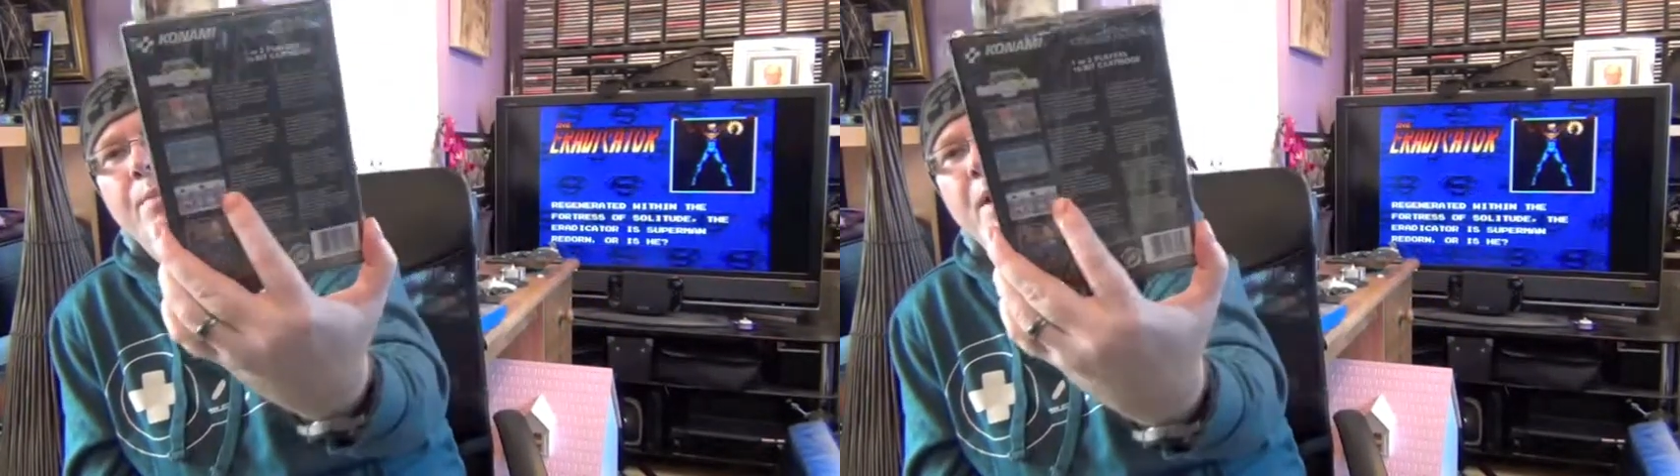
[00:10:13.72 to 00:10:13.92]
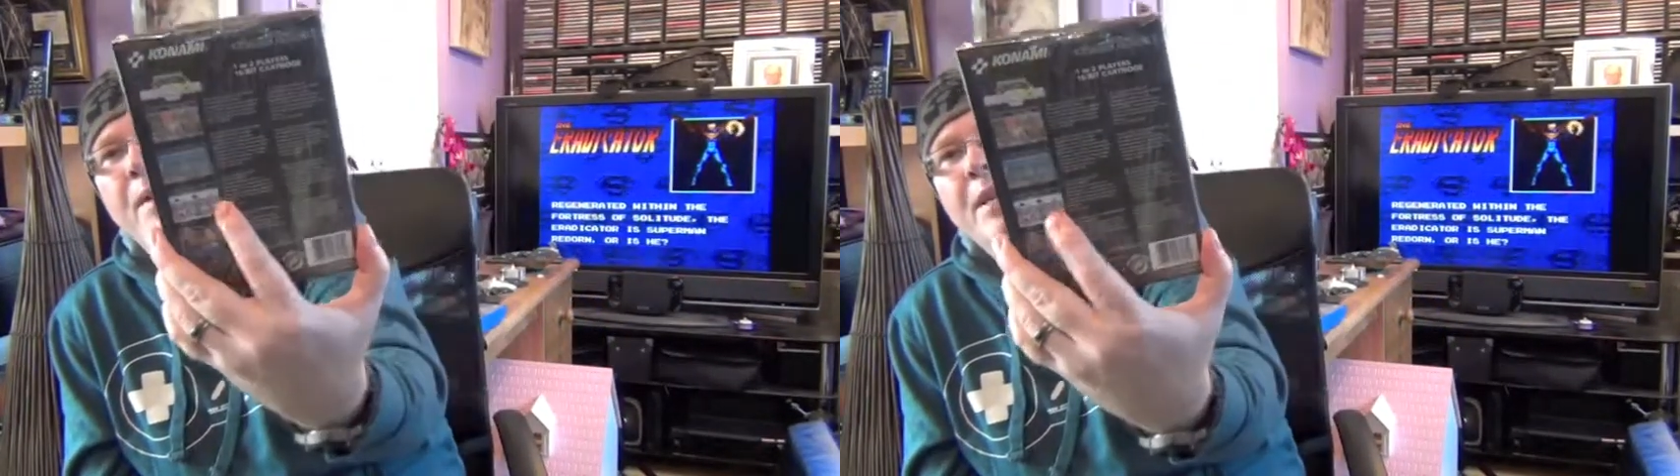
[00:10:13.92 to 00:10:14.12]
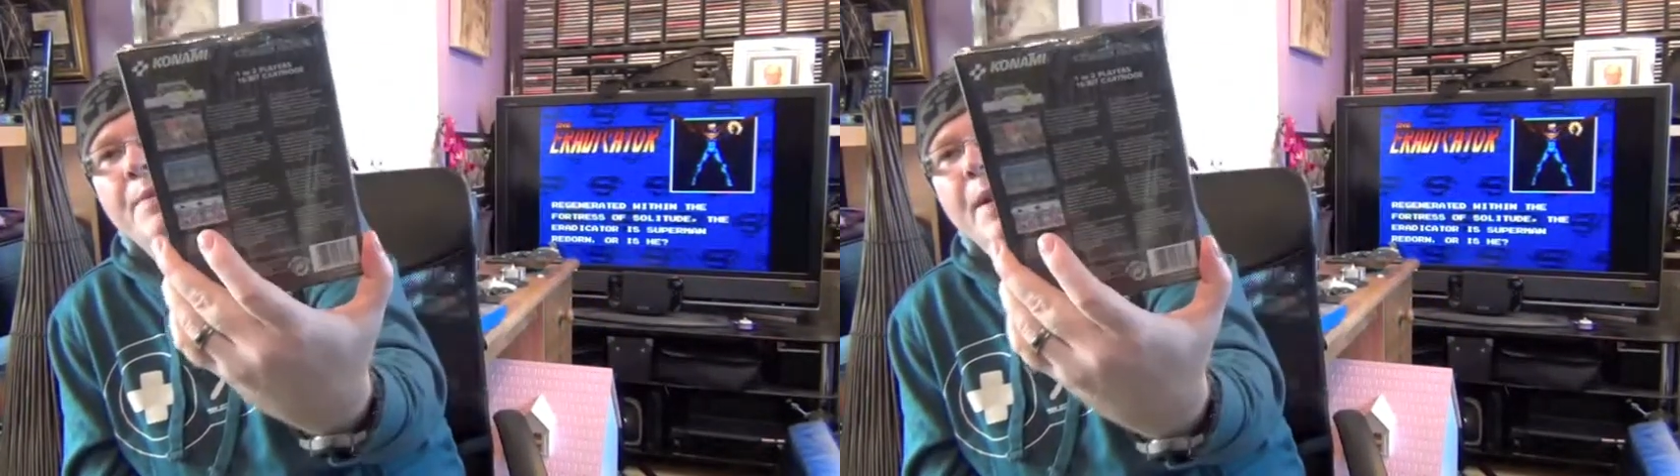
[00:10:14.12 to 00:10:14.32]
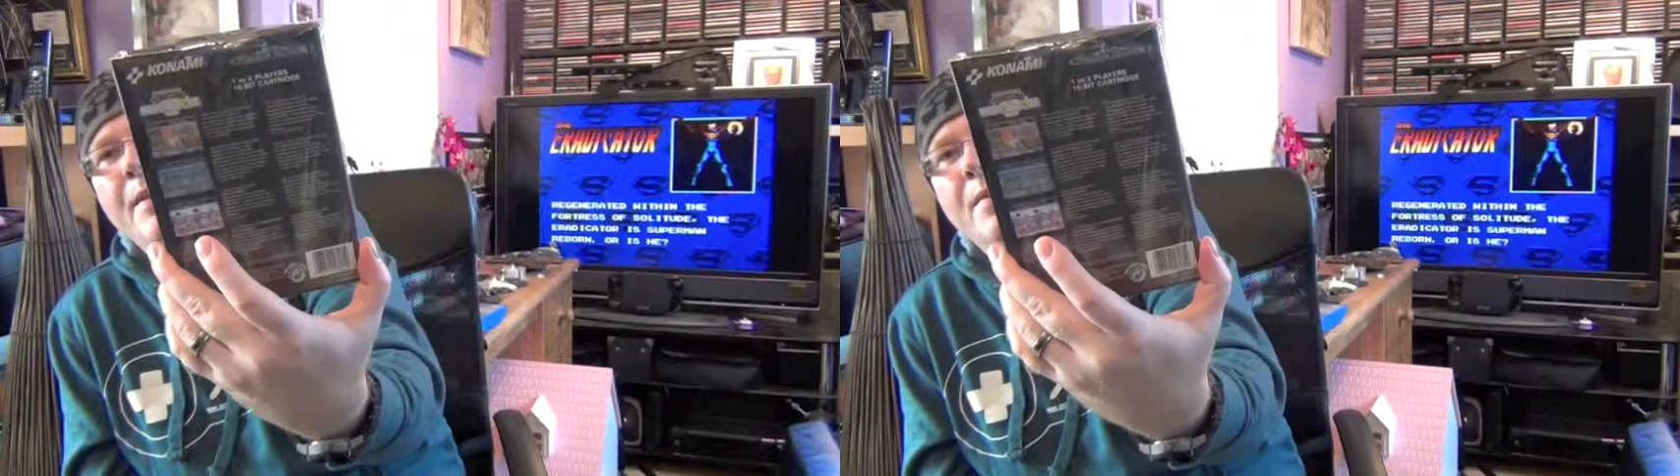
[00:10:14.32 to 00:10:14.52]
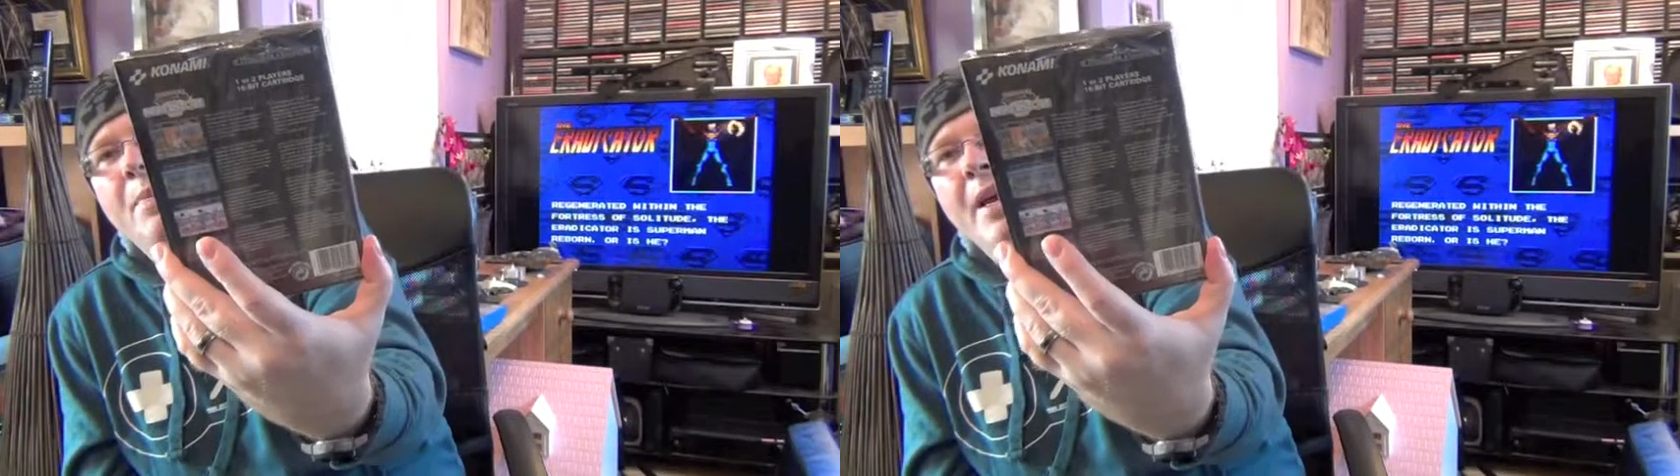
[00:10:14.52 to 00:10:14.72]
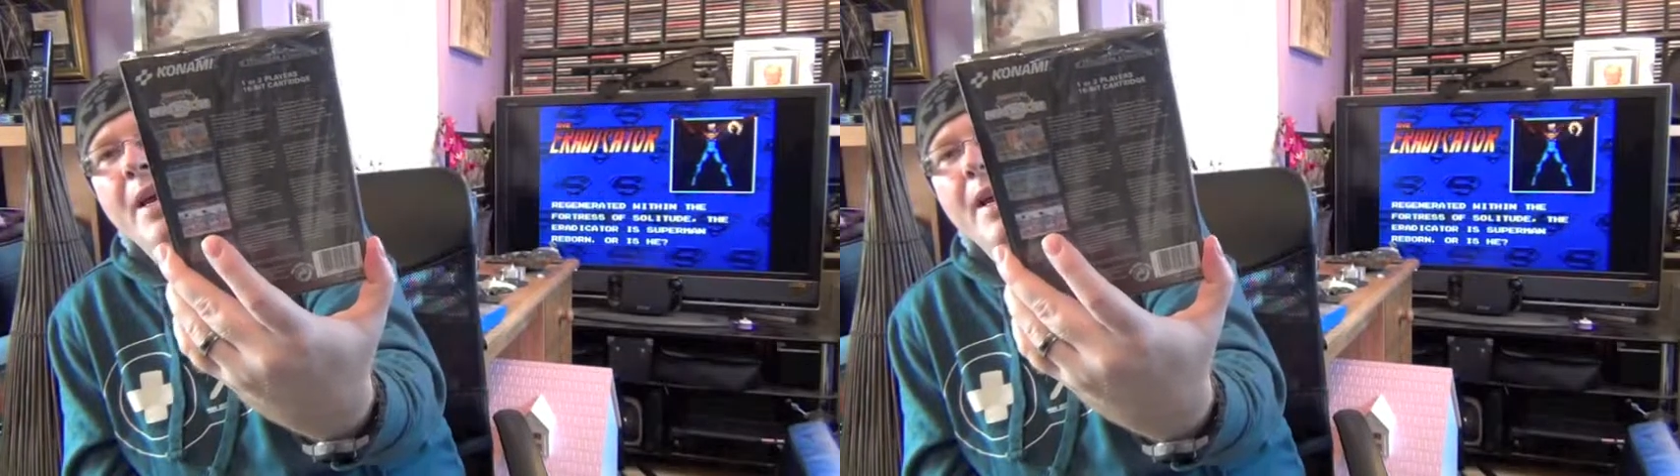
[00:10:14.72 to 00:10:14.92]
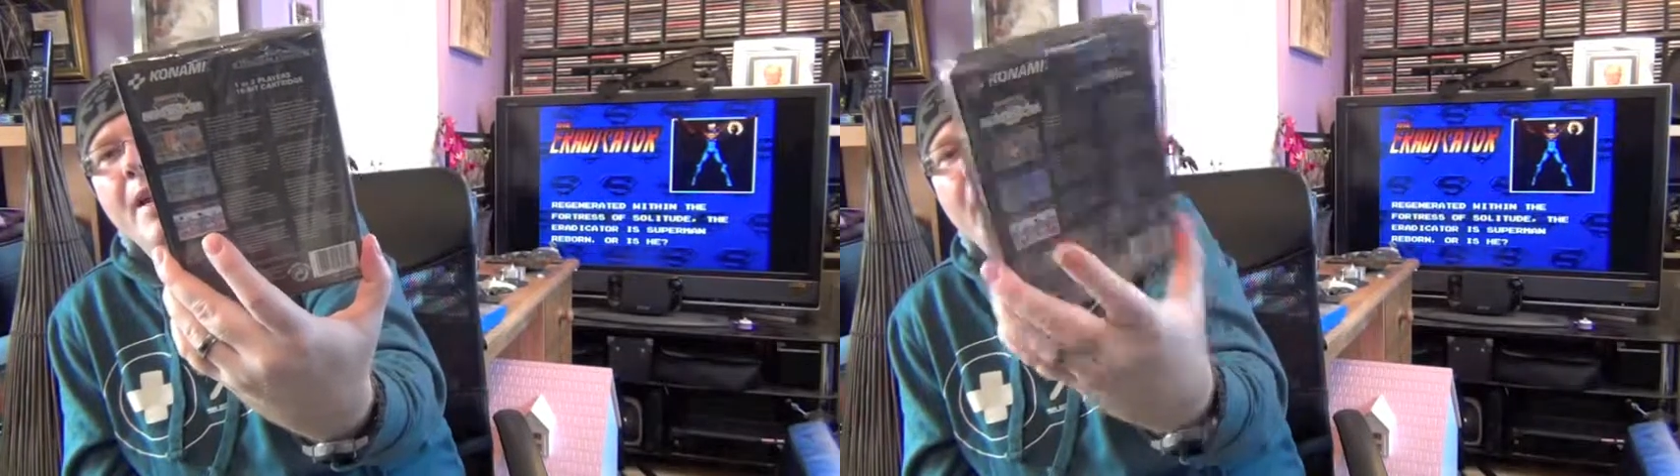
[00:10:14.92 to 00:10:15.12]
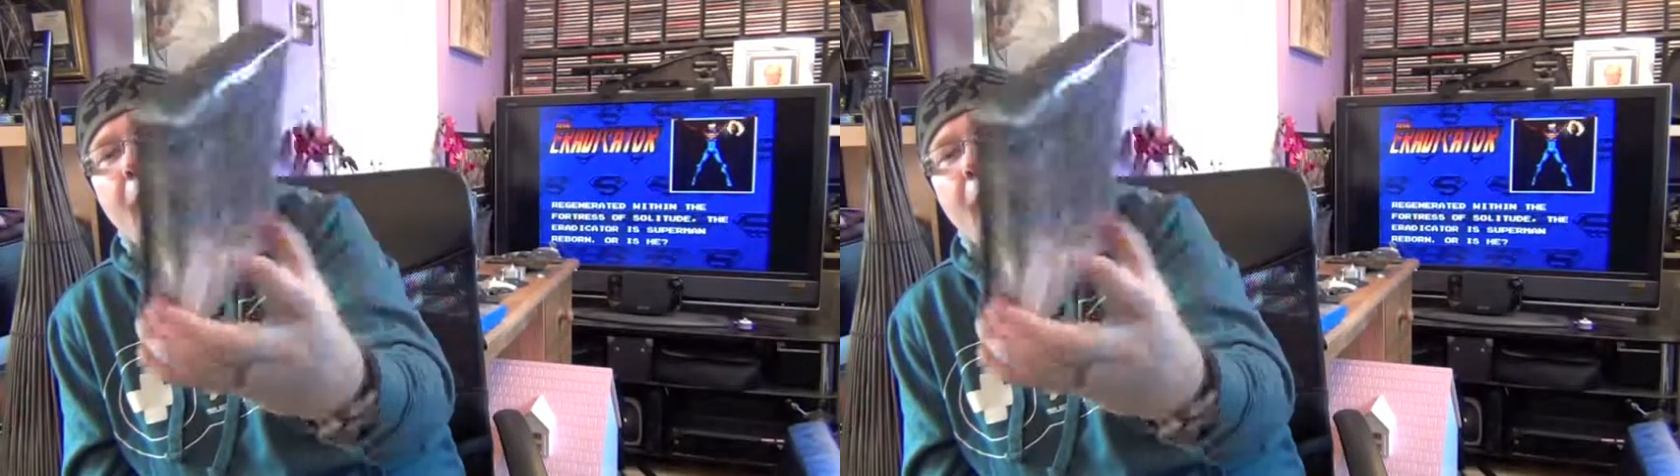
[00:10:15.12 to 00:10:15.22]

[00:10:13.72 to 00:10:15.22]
But expect to pay